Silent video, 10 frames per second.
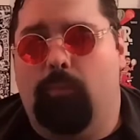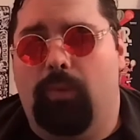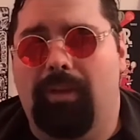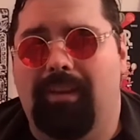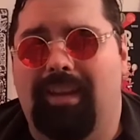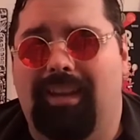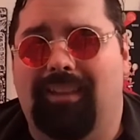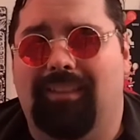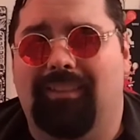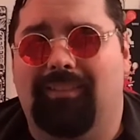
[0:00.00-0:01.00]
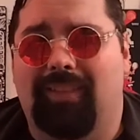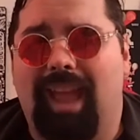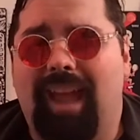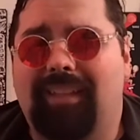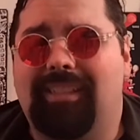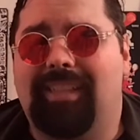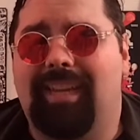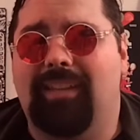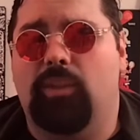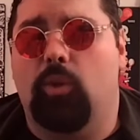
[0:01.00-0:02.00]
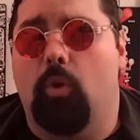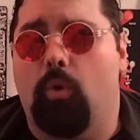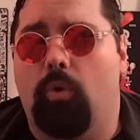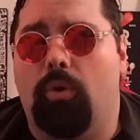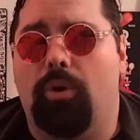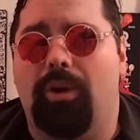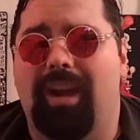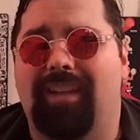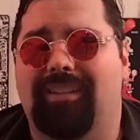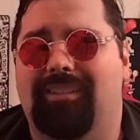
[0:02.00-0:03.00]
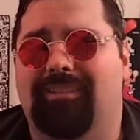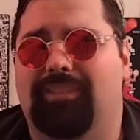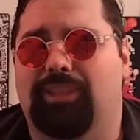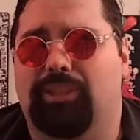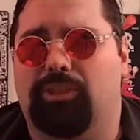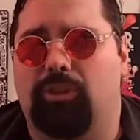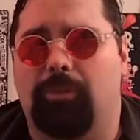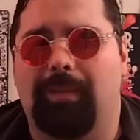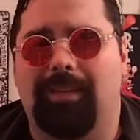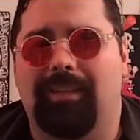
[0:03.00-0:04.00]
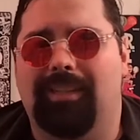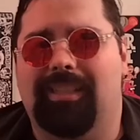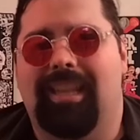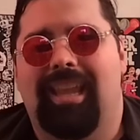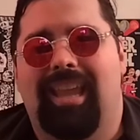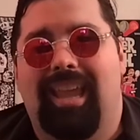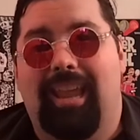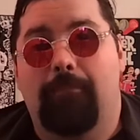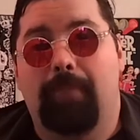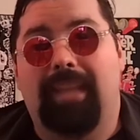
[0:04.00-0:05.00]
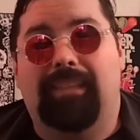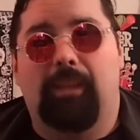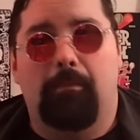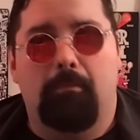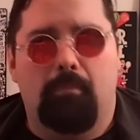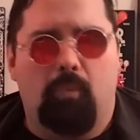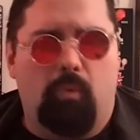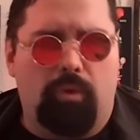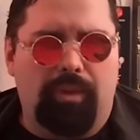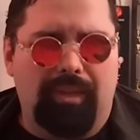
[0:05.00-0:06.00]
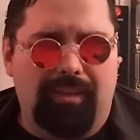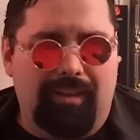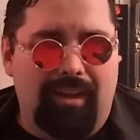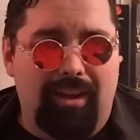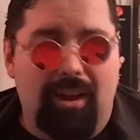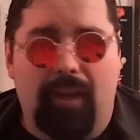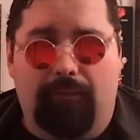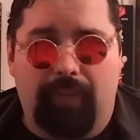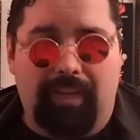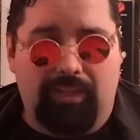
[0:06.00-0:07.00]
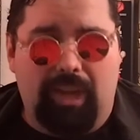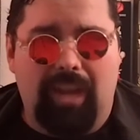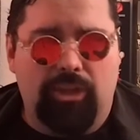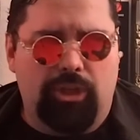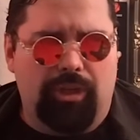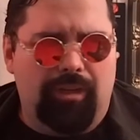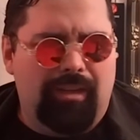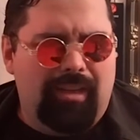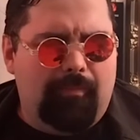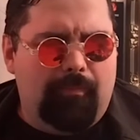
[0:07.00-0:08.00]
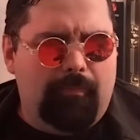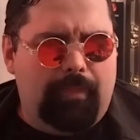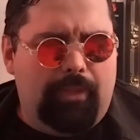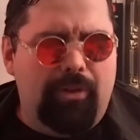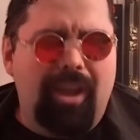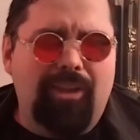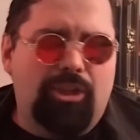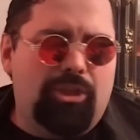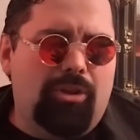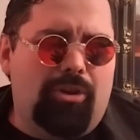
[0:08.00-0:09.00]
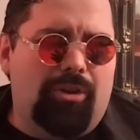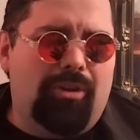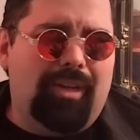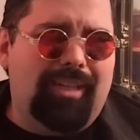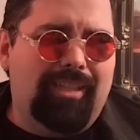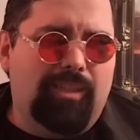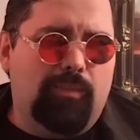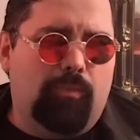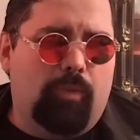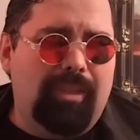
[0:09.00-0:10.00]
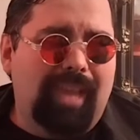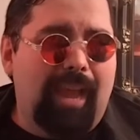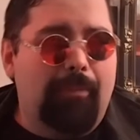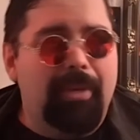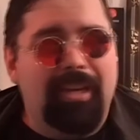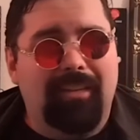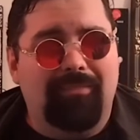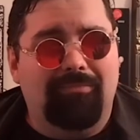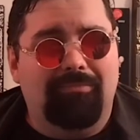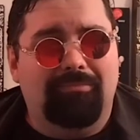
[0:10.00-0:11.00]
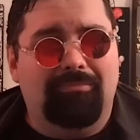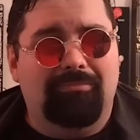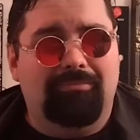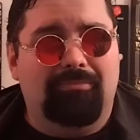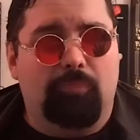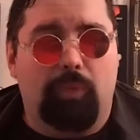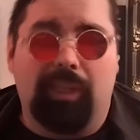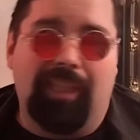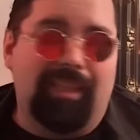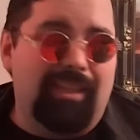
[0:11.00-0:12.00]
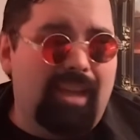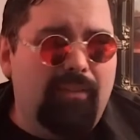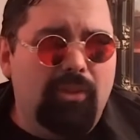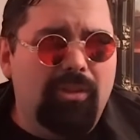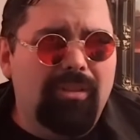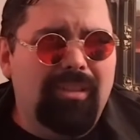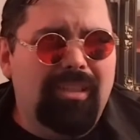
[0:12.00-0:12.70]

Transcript: What it lacks in gore and disturbingness, it makes up more than enough in tension you're not sure is what's happening really the devil?